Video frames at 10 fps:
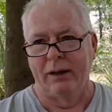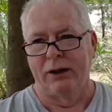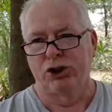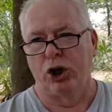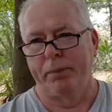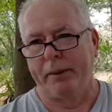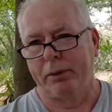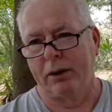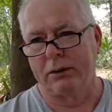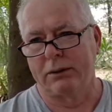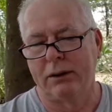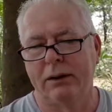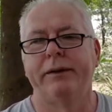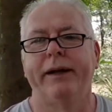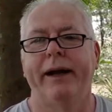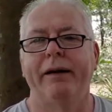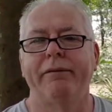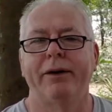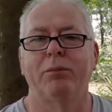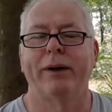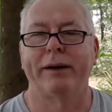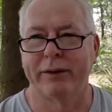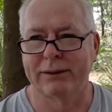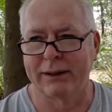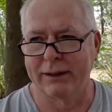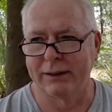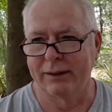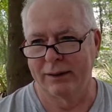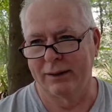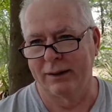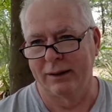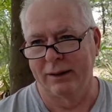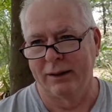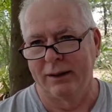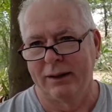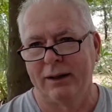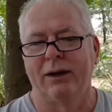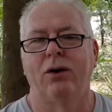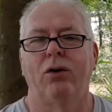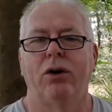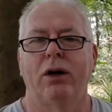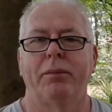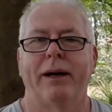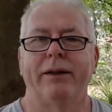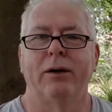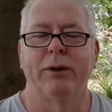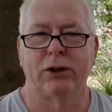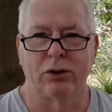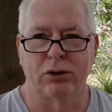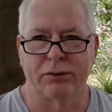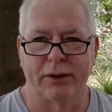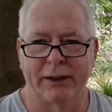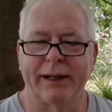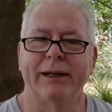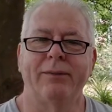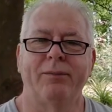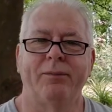Chirpy birds. They're having their breakfast and going on about their rituals for the day.